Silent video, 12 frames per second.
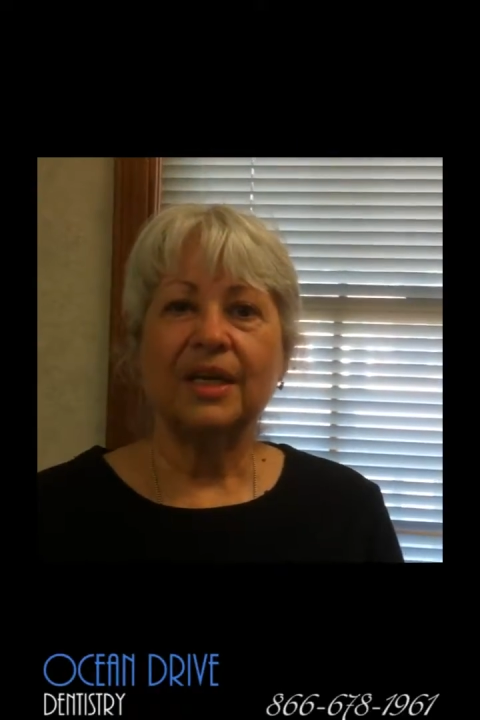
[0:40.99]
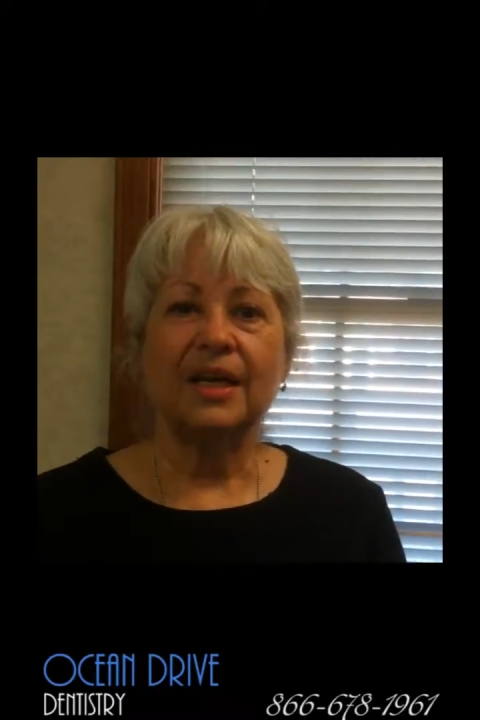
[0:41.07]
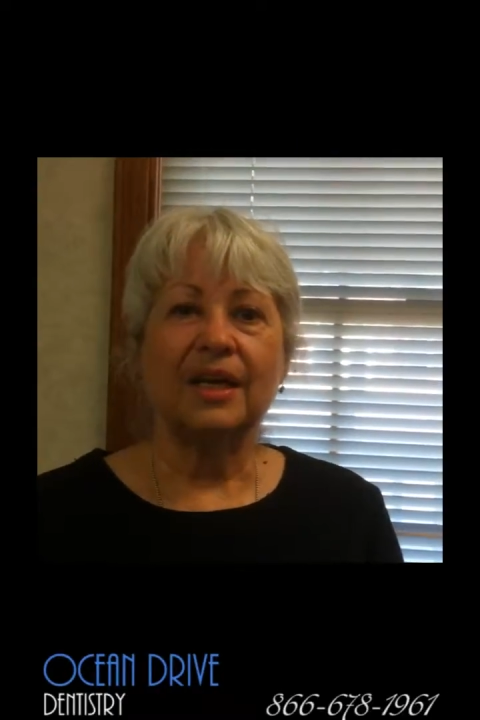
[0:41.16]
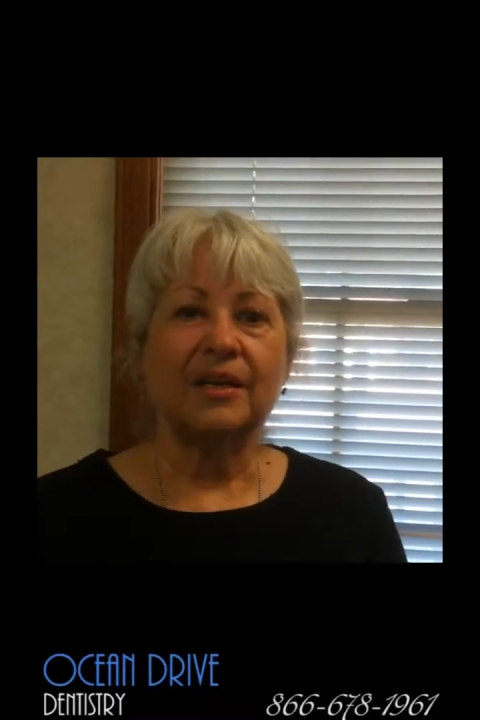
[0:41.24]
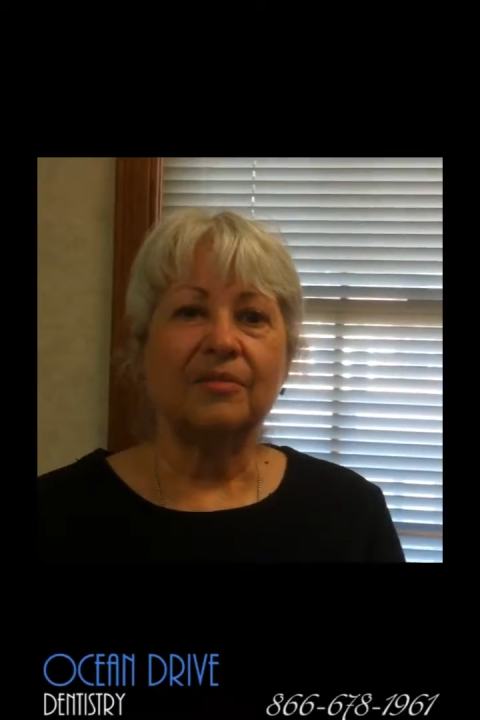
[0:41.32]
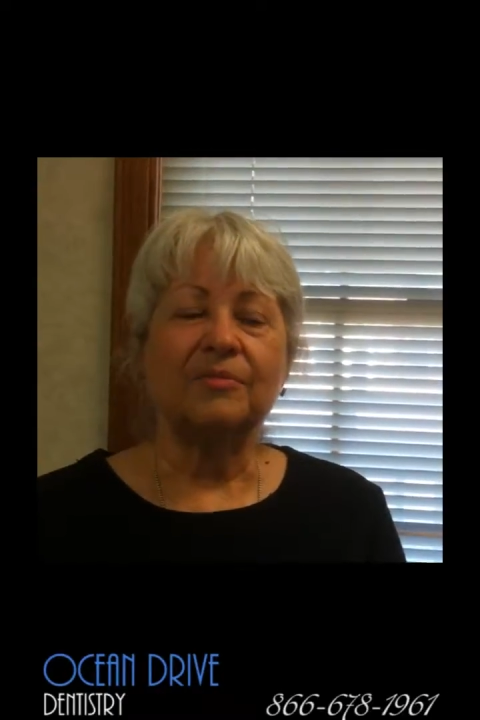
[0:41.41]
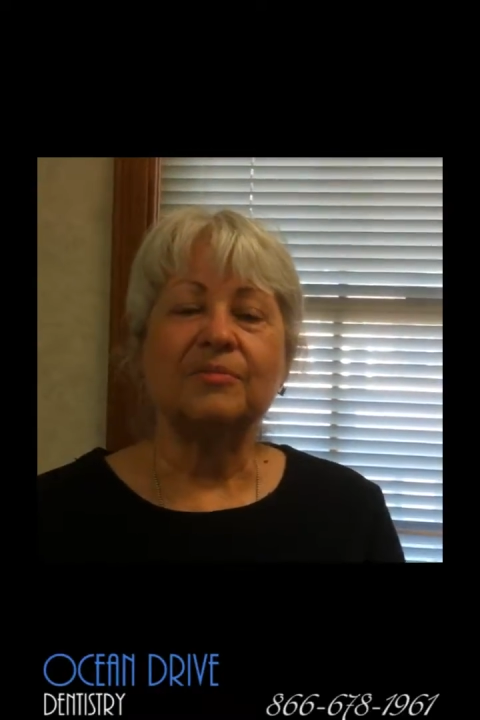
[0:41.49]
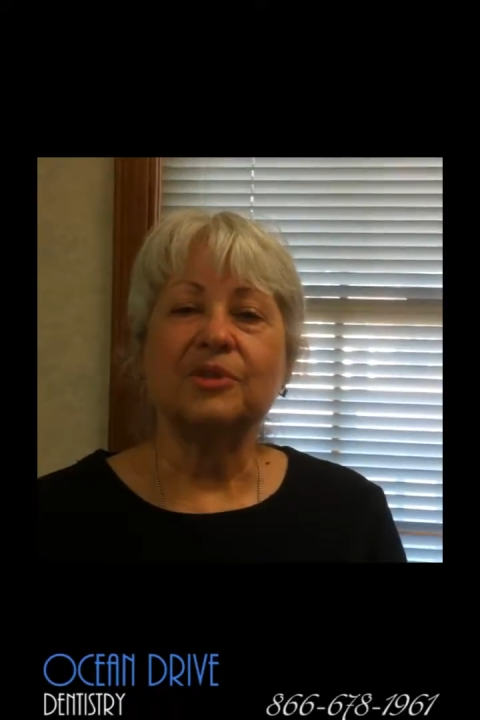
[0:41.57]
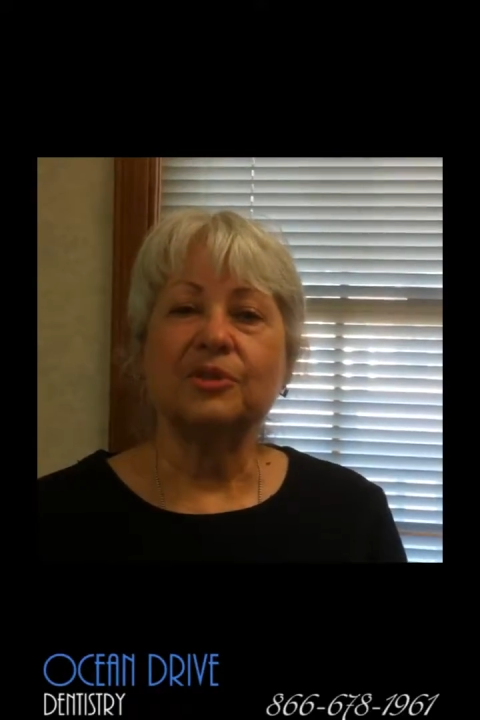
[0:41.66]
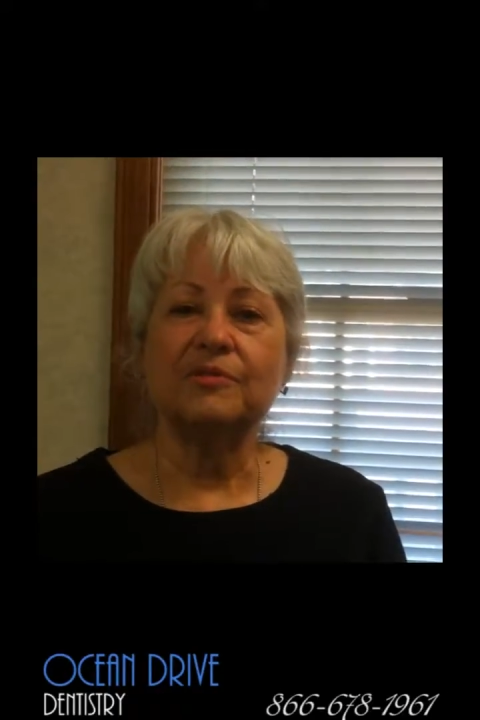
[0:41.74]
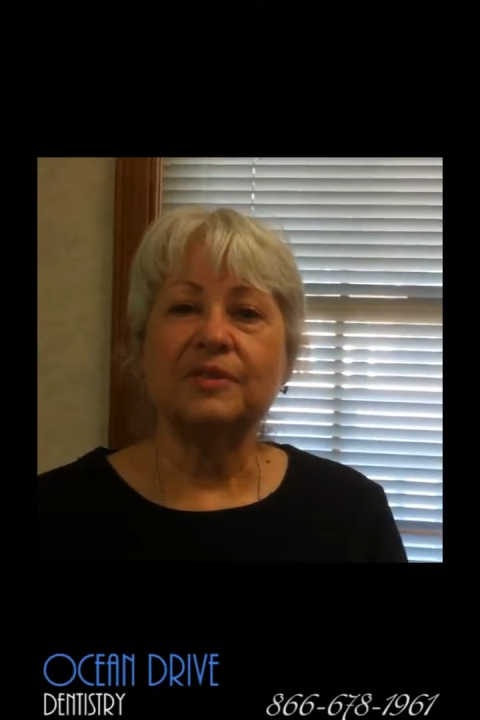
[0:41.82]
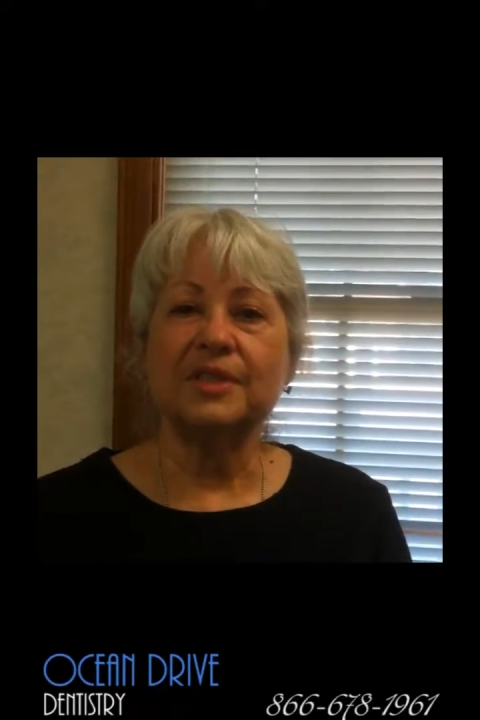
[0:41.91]
um,
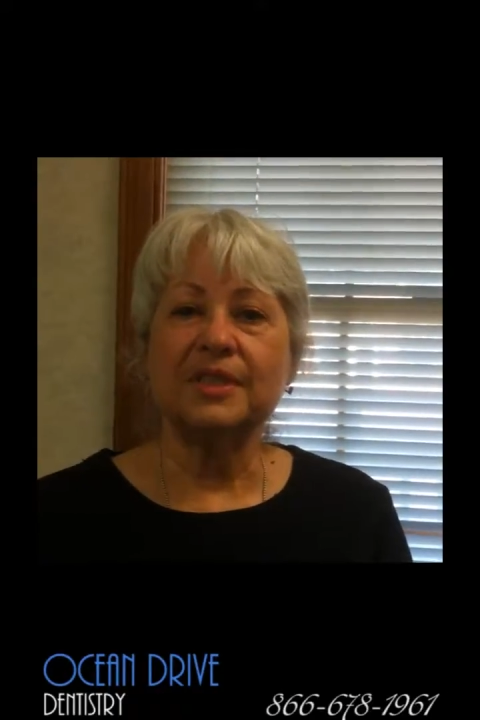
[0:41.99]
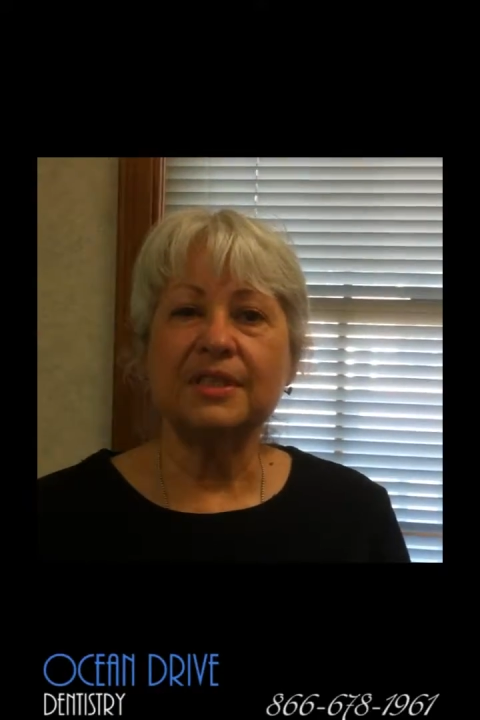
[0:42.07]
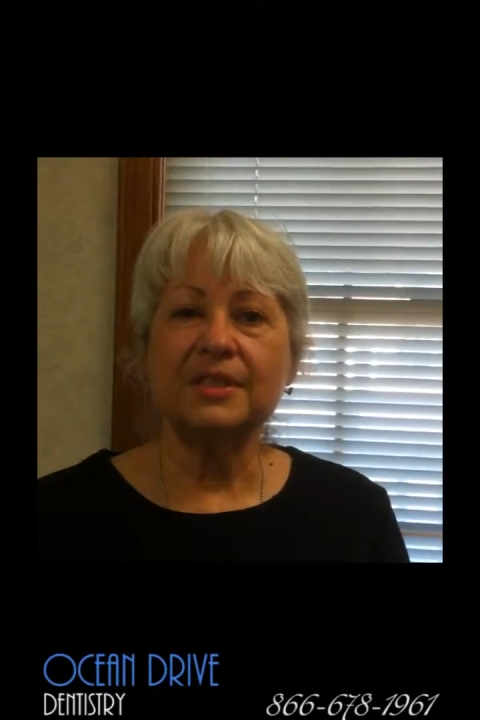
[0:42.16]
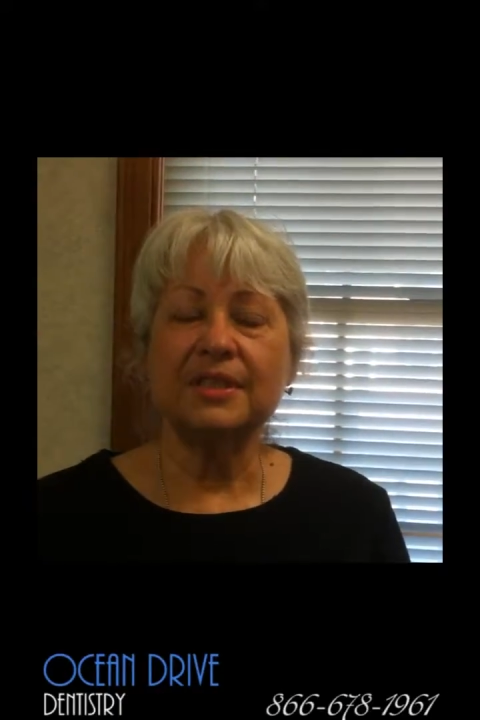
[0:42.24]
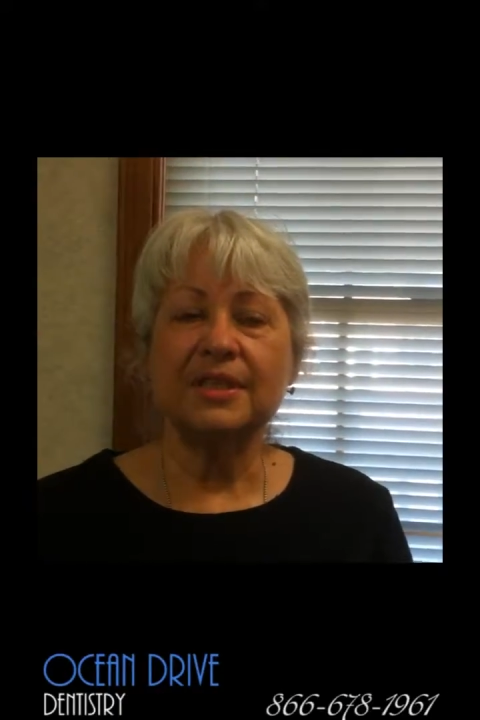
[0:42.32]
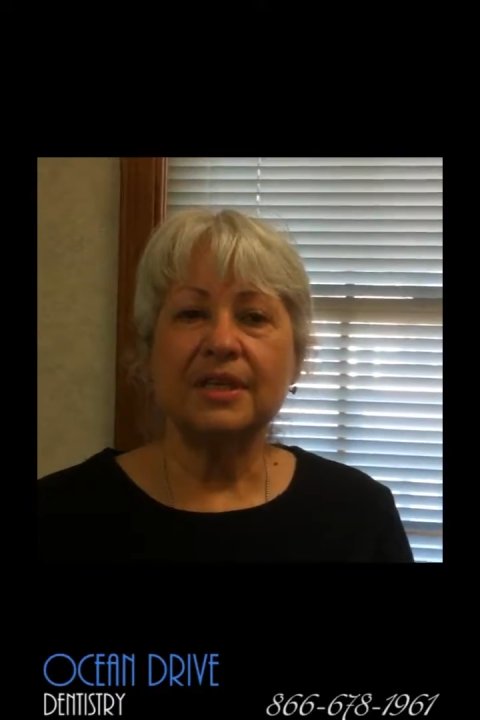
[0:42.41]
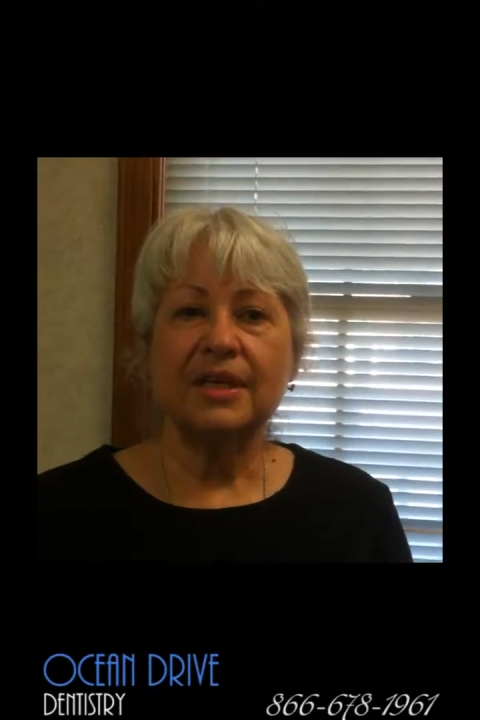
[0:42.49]
services.